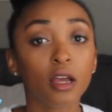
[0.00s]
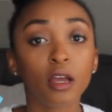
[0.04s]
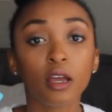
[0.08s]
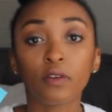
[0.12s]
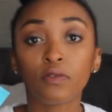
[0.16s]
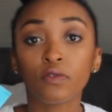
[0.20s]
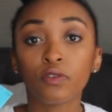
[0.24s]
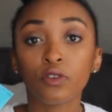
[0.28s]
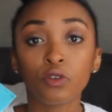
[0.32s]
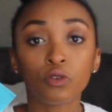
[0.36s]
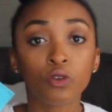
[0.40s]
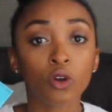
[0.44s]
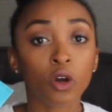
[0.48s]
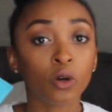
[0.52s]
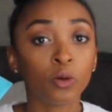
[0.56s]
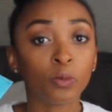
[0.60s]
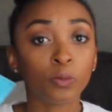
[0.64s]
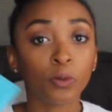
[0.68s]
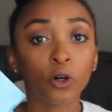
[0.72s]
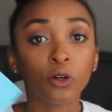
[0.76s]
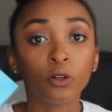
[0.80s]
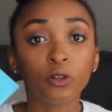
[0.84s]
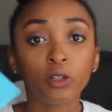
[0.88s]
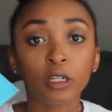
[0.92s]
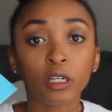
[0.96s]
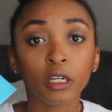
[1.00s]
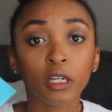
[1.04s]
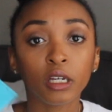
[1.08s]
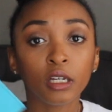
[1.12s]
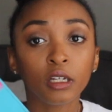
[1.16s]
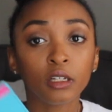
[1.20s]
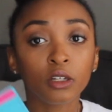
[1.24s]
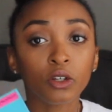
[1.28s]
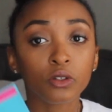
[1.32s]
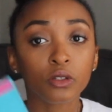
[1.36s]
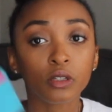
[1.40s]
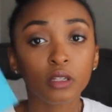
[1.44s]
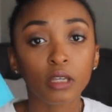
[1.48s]
If you go
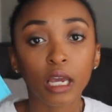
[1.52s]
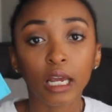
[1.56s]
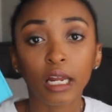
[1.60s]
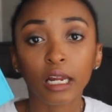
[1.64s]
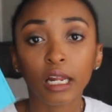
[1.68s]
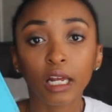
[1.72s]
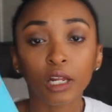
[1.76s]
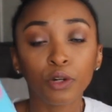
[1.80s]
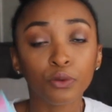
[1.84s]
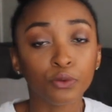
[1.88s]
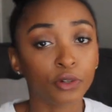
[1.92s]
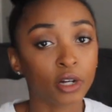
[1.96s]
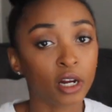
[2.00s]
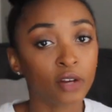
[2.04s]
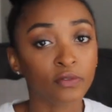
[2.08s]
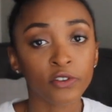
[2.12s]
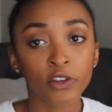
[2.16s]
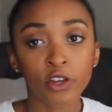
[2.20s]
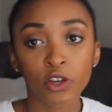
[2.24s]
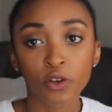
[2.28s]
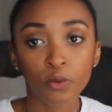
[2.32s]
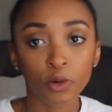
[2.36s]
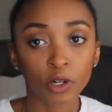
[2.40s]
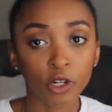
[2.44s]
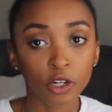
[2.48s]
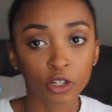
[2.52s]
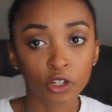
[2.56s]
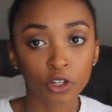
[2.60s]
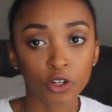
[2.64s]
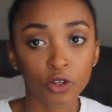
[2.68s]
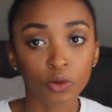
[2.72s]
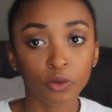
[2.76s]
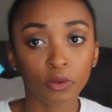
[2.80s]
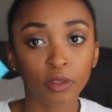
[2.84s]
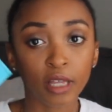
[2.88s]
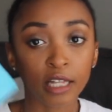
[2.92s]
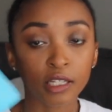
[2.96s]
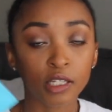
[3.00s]
bowling, go skating, whatever you want to
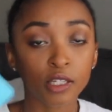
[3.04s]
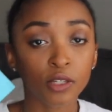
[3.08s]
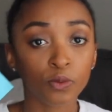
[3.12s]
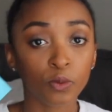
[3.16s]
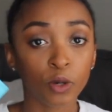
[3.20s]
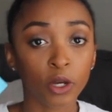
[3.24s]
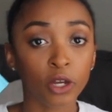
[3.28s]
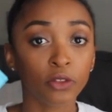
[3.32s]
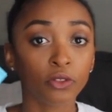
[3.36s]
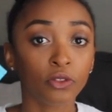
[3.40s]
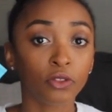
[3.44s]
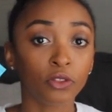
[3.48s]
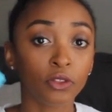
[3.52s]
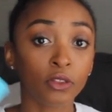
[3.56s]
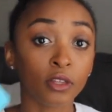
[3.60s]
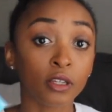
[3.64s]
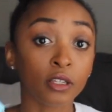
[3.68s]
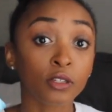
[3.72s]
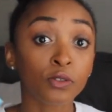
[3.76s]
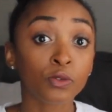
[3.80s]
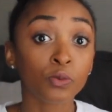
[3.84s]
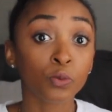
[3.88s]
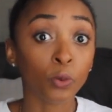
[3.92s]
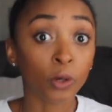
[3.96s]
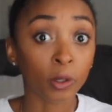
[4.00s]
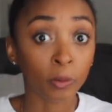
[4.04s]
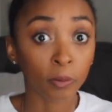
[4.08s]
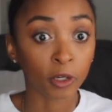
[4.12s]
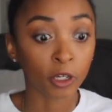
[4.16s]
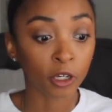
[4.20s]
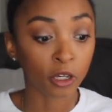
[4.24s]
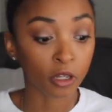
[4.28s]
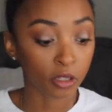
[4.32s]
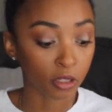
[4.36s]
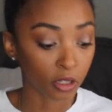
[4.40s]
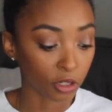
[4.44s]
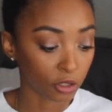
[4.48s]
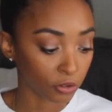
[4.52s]
do, that's what this would
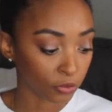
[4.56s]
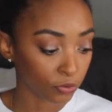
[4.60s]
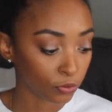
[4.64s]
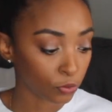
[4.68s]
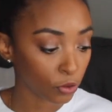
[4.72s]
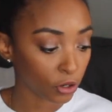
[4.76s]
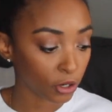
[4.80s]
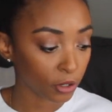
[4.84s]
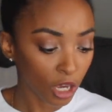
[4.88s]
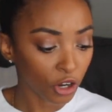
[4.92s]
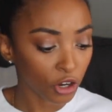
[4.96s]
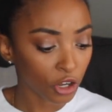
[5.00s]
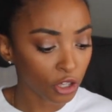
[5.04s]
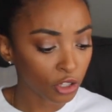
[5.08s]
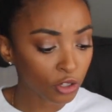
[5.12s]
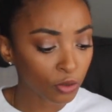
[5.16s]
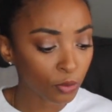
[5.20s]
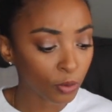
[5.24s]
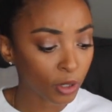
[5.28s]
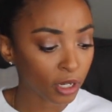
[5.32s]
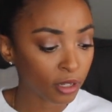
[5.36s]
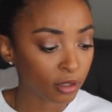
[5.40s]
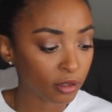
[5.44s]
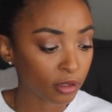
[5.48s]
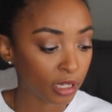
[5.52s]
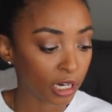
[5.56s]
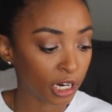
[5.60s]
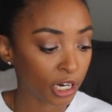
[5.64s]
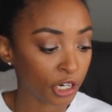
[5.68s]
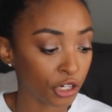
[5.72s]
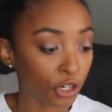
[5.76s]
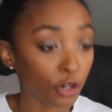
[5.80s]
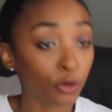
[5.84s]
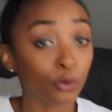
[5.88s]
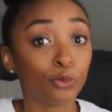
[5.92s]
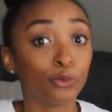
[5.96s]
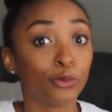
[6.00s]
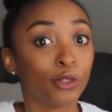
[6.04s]
be considered for. Another one that I
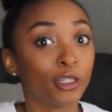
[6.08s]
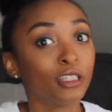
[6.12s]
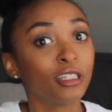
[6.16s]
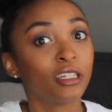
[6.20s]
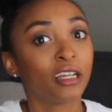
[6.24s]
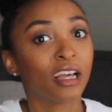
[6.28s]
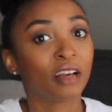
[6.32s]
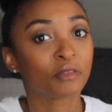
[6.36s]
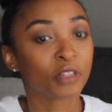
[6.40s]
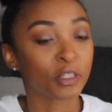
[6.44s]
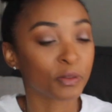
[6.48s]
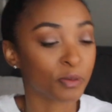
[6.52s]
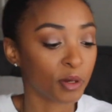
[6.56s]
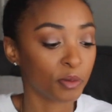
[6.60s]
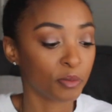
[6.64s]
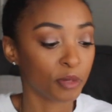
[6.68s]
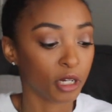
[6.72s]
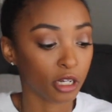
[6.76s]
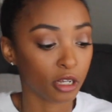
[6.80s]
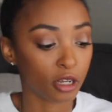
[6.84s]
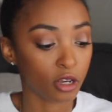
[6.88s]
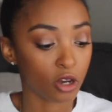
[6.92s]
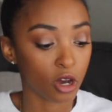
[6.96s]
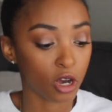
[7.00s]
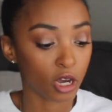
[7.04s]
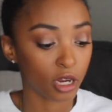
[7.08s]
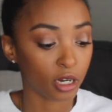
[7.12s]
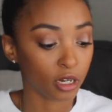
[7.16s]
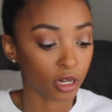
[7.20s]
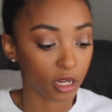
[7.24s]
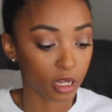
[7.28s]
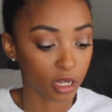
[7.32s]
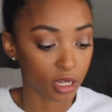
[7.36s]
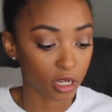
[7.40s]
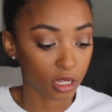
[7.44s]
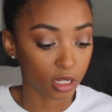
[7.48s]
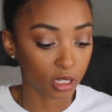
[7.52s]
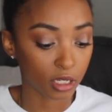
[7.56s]
don't really have to spend money on
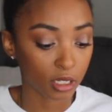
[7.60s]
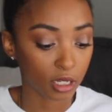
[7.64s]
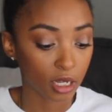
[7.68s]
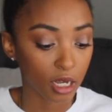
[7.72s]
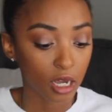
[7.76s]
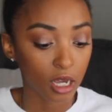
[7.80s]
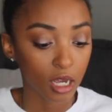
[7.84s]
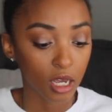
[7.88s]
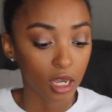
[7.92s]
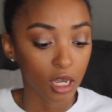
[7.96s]
is